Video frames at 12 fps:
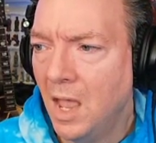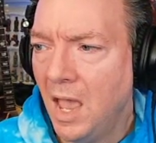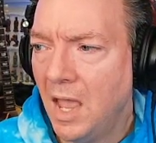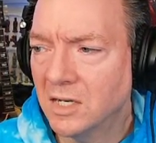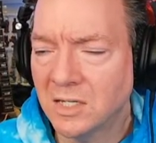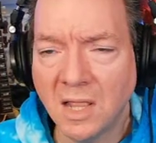
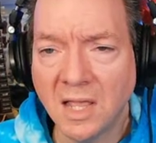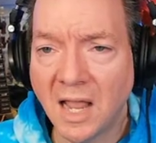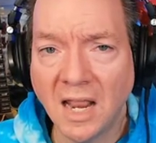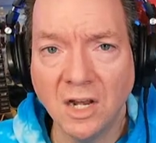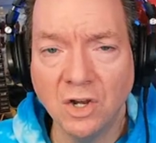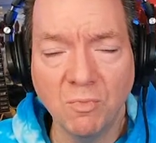And it's not like
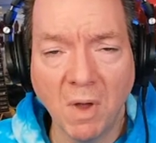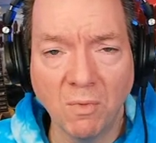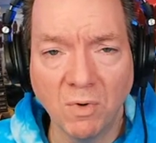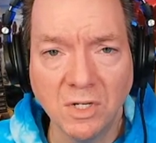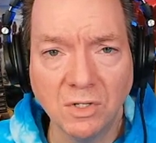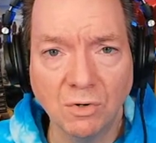I didn't do my
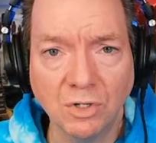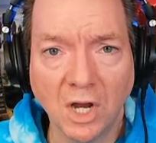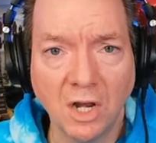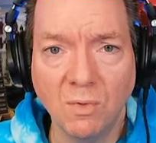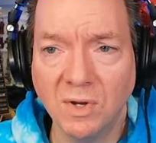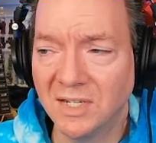research.
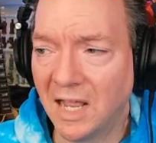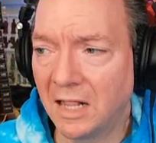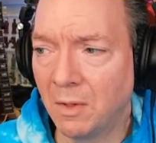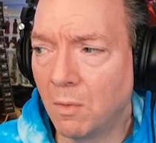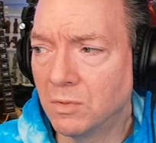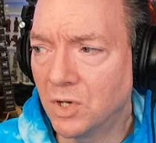I knew
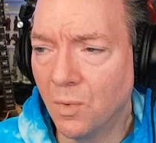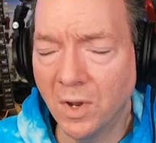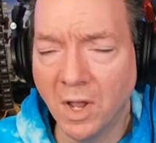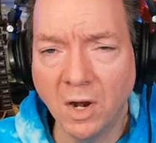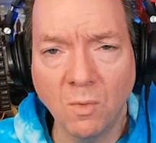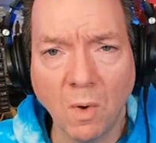exactly what was
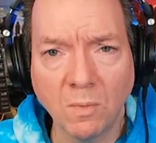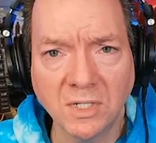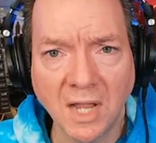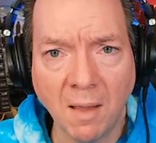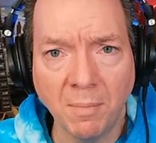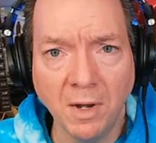going on and what was
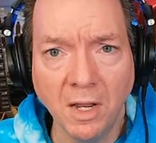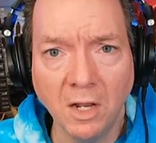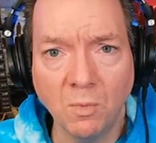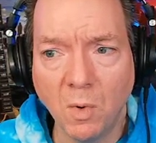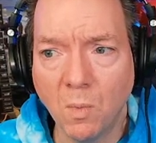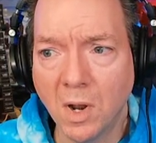happening,
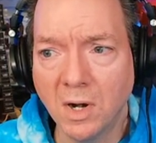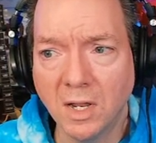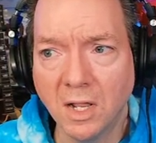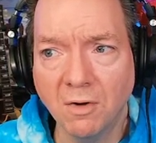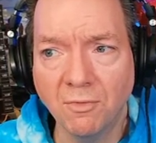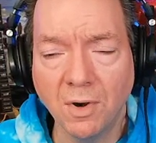and we wanted to
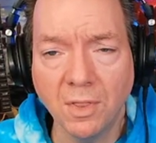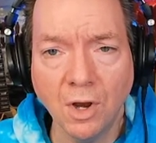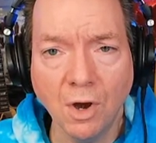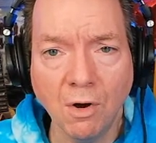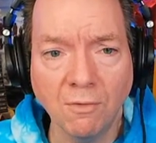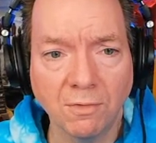get in front of
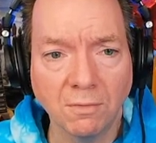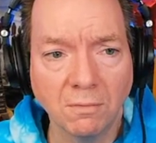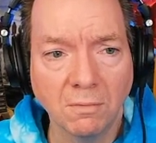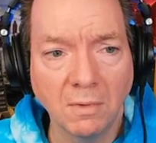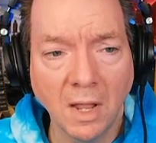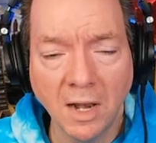the curve.
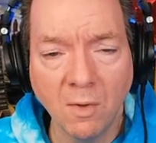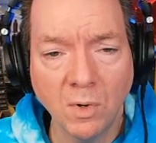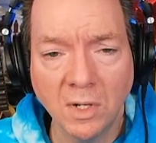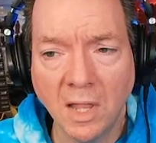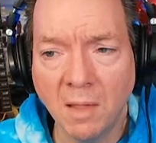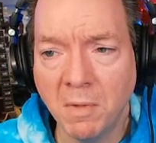And he
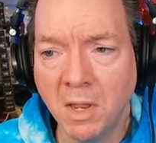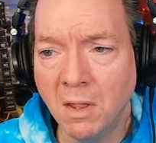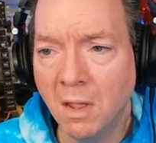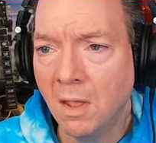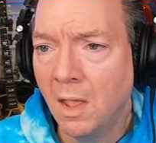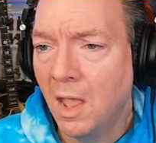wouldn't let me.
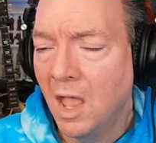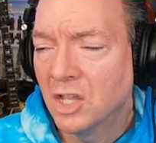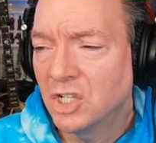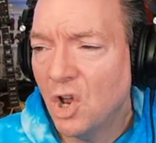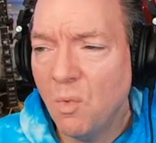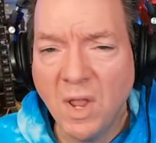
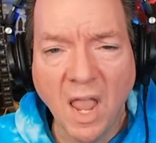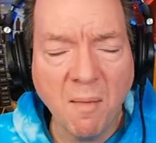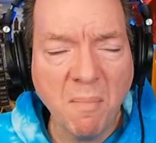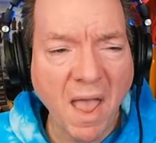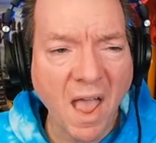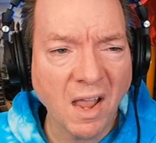So we
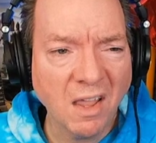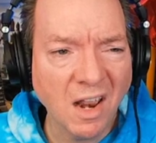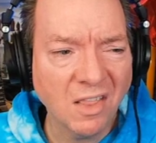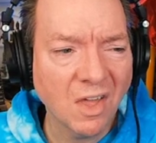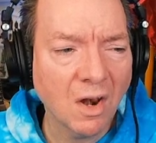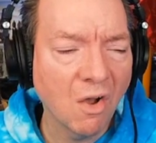came back, and
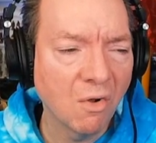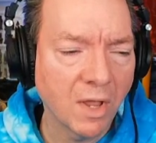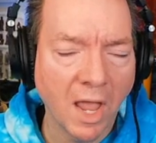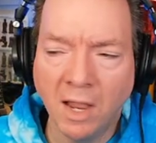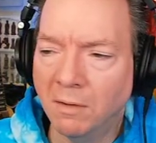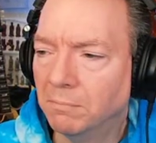I thought,
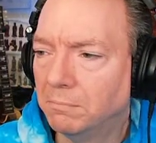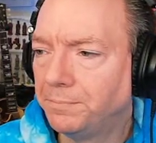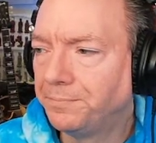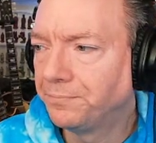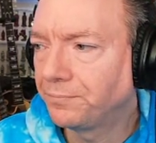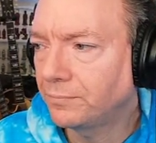okay,
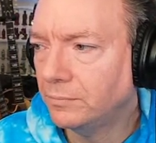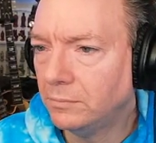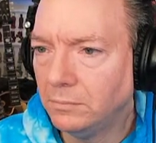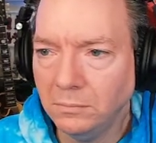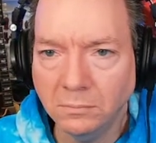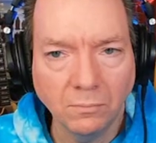
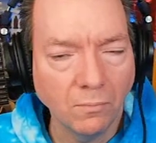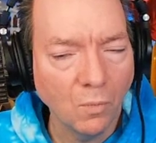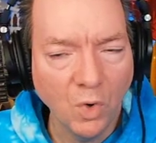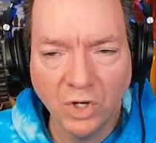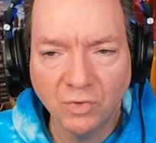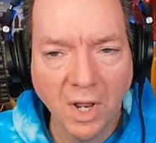
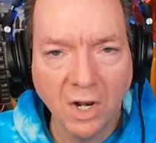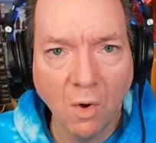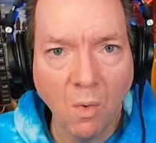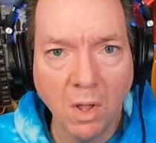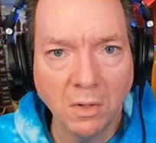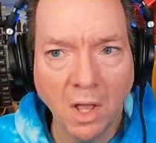we could try to
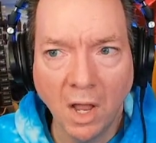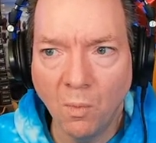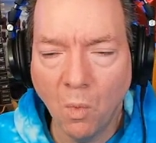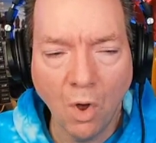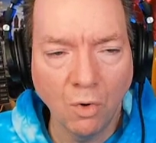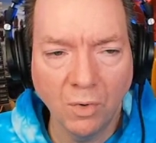go
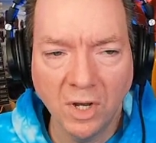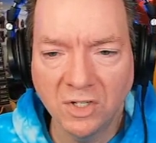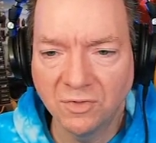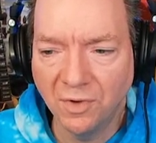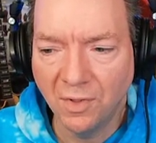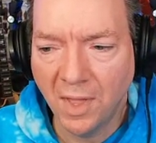online,
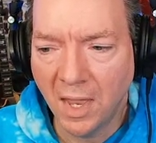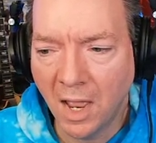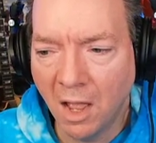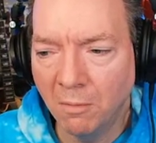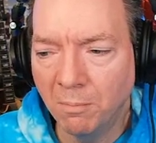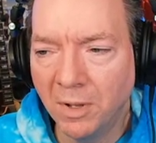Walgreens, fill that
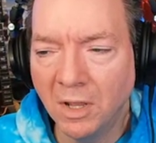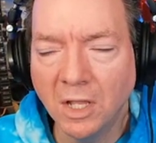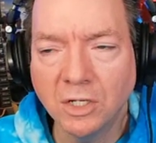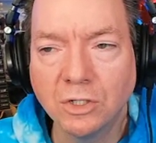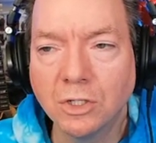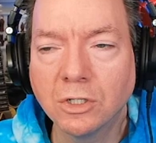out, but
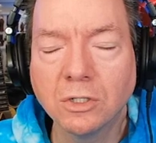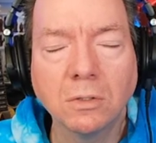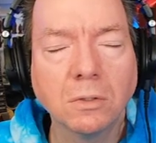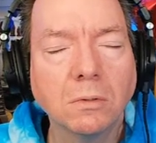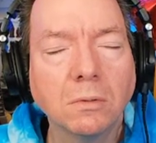let's just